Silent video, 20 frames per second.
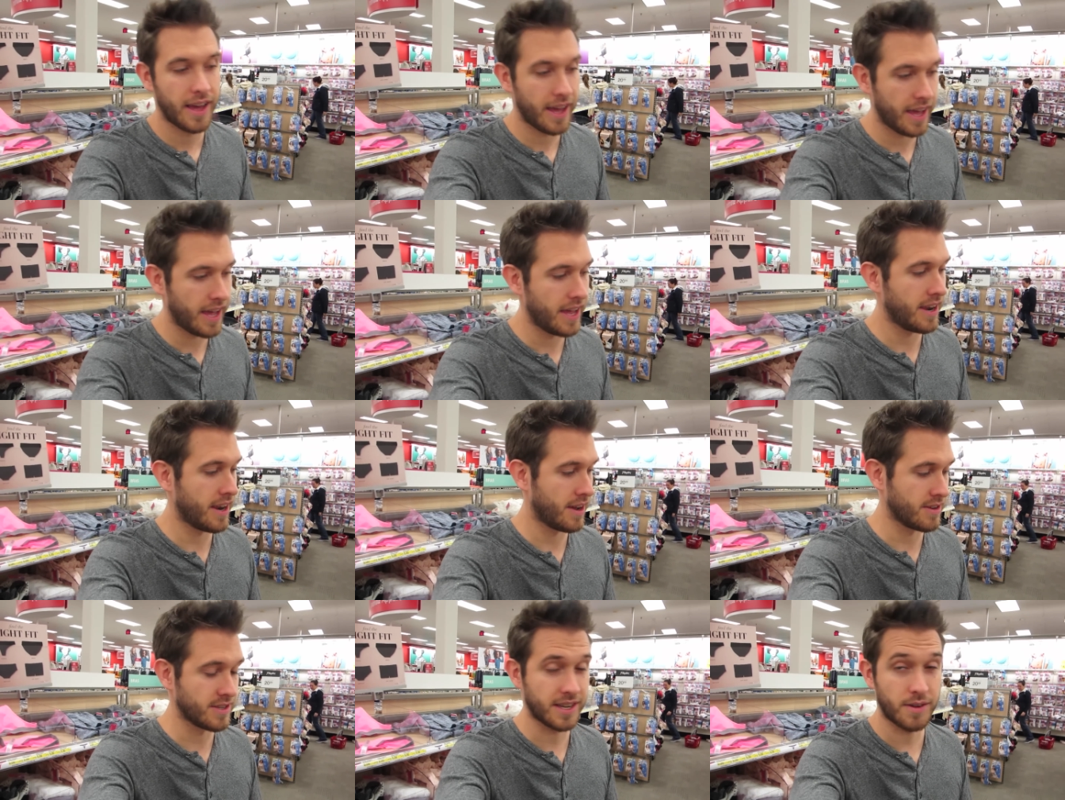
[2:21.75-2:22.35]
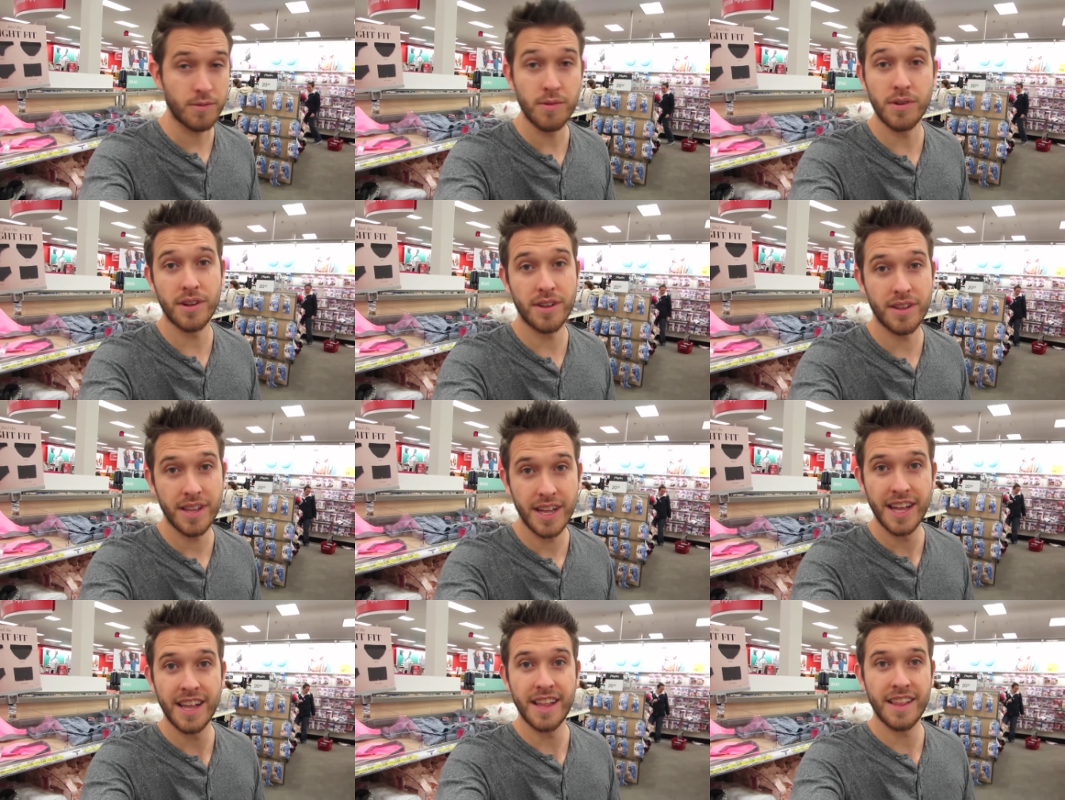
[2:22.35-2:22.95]
And I was like, well,
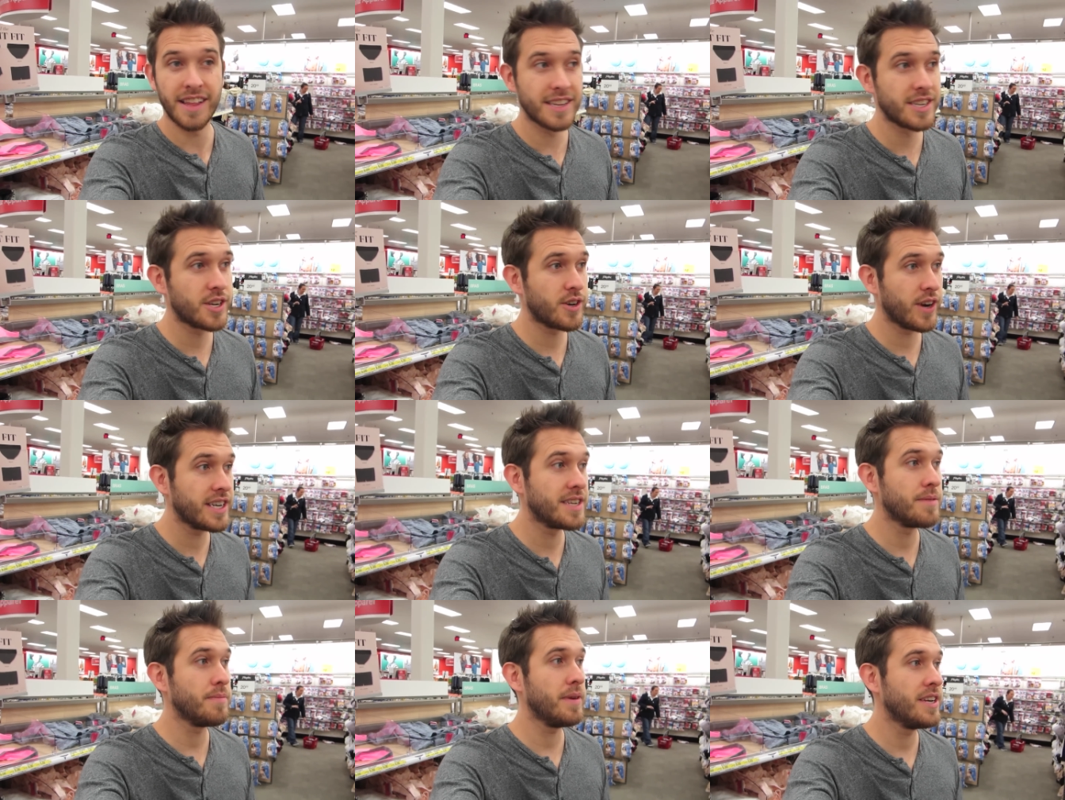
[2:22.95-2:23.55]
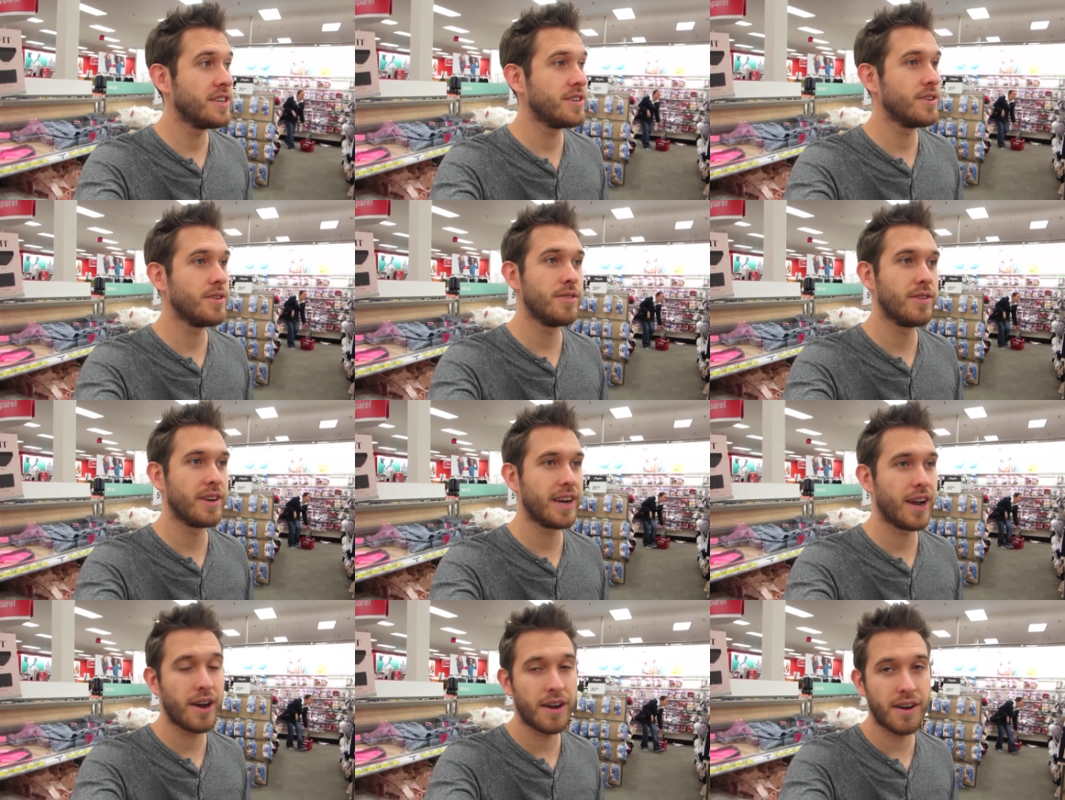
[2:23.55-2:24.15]
it's great to meet you,
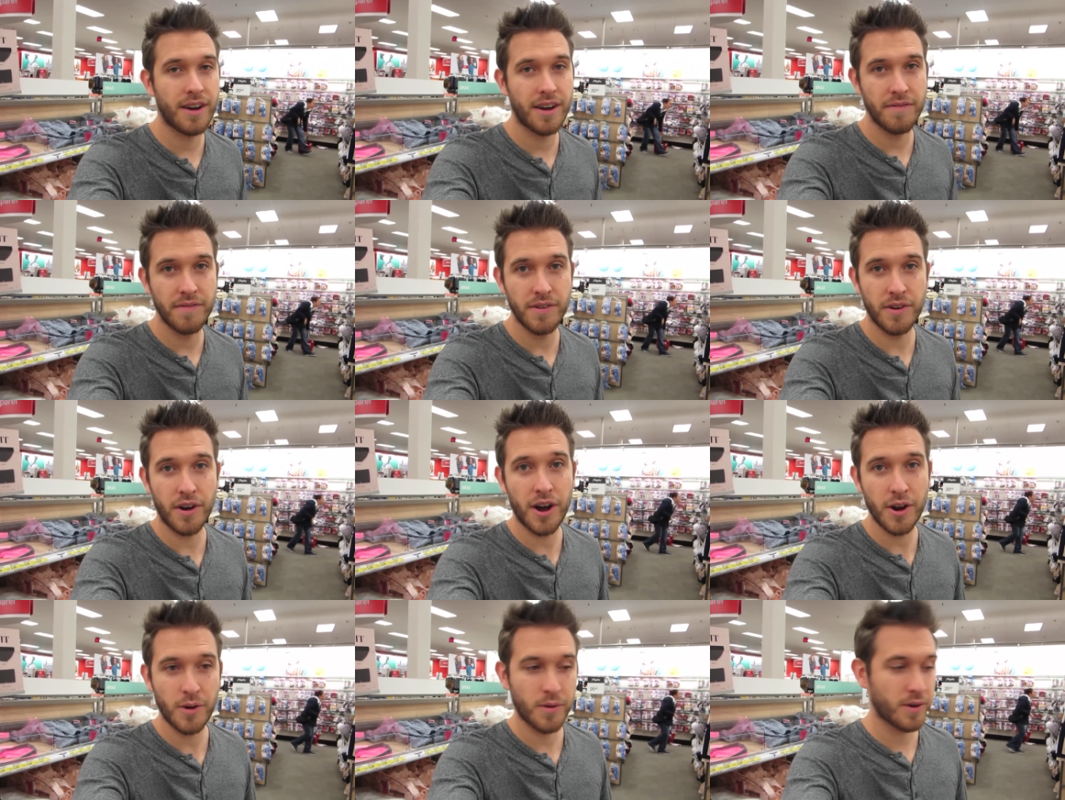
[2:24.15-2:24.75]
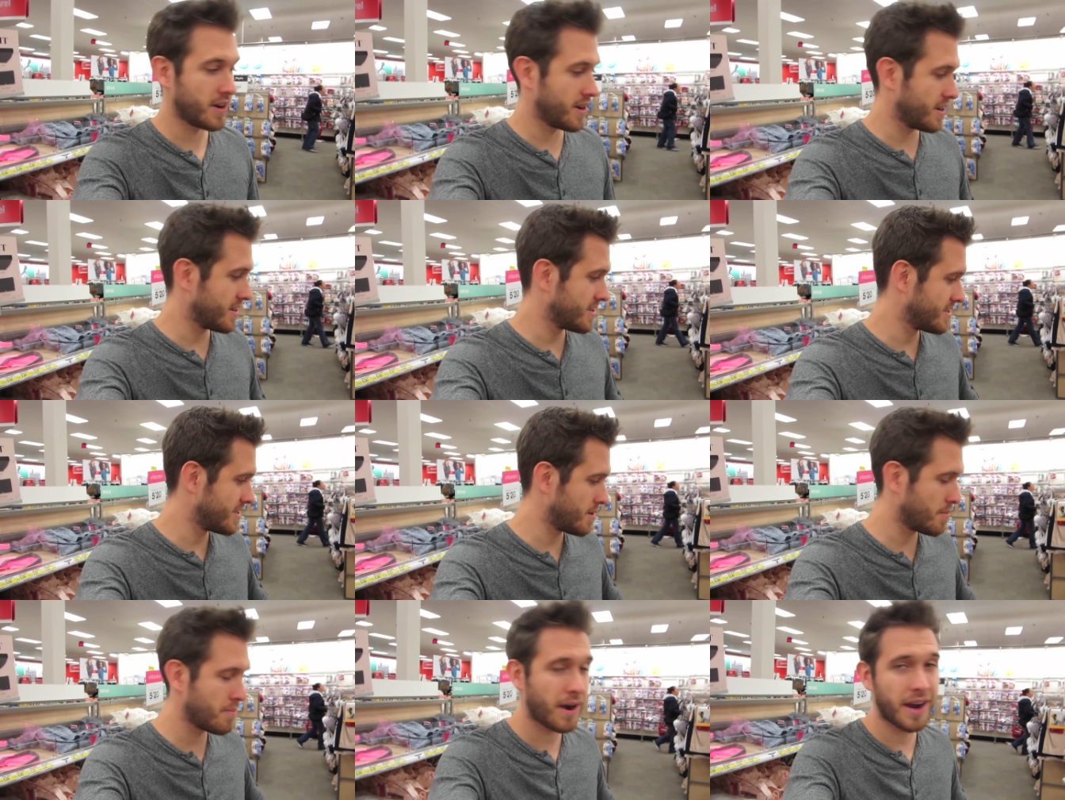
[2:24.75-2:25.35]
and now I feel awkward
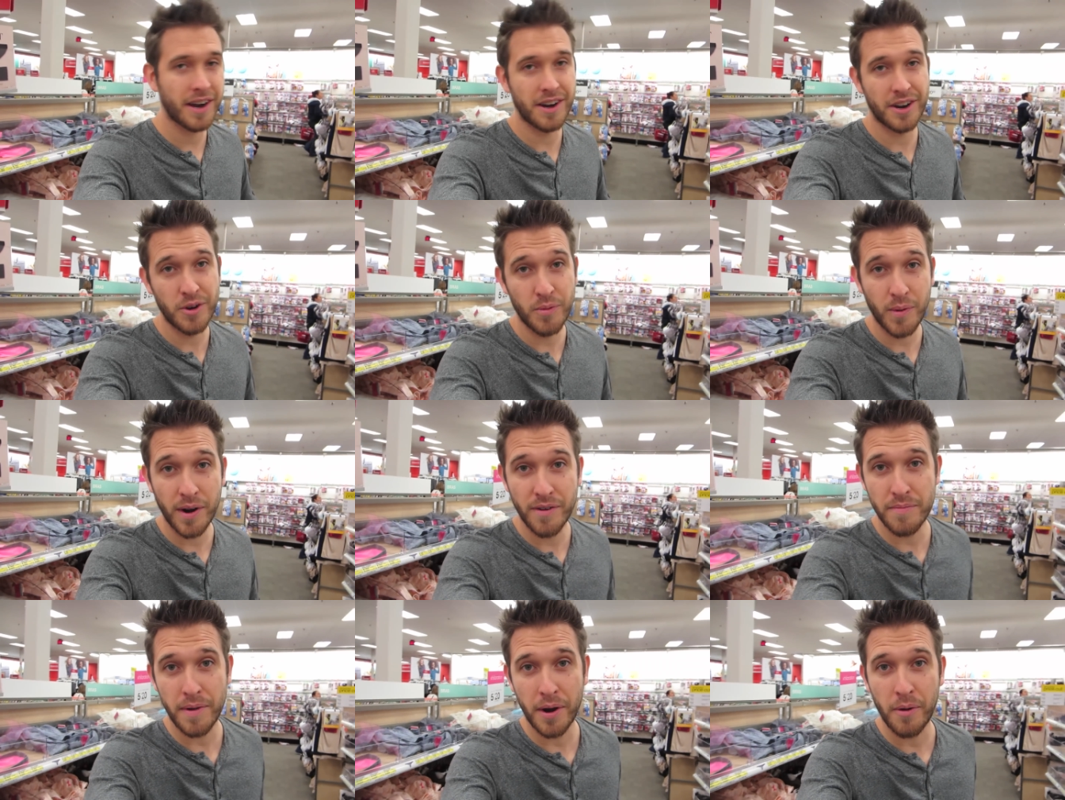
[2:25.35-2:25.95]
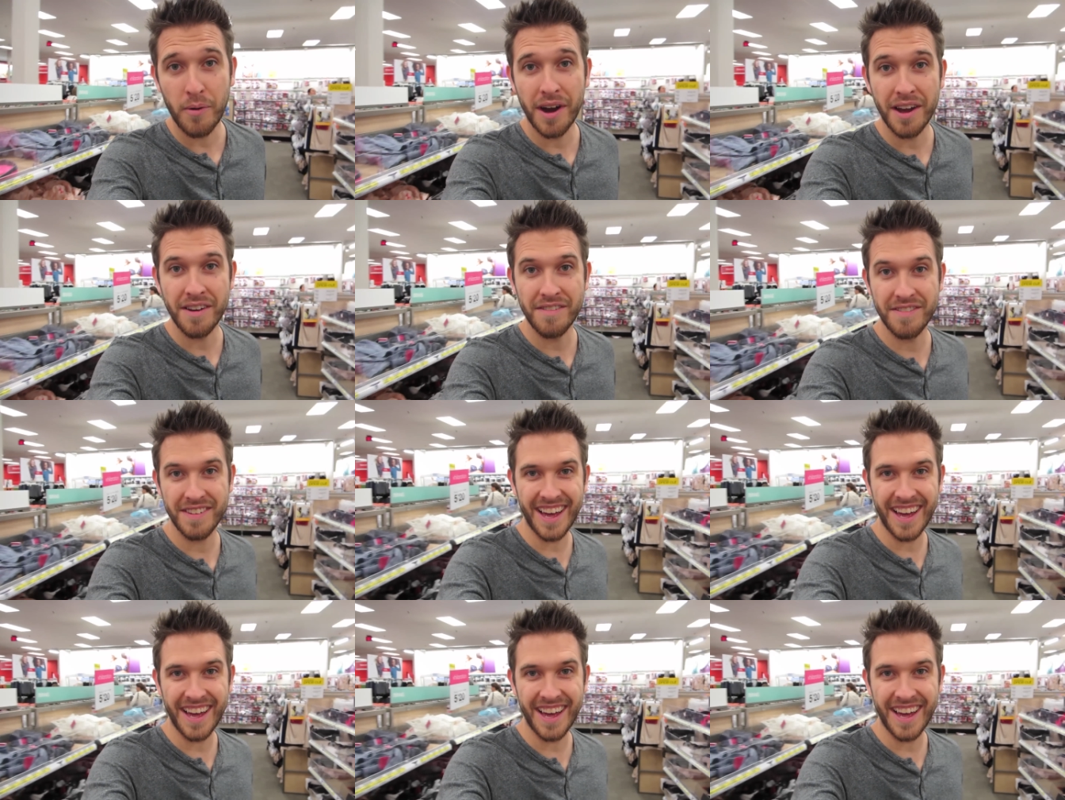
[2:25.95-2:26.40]
because I'm buying underwear for my wife.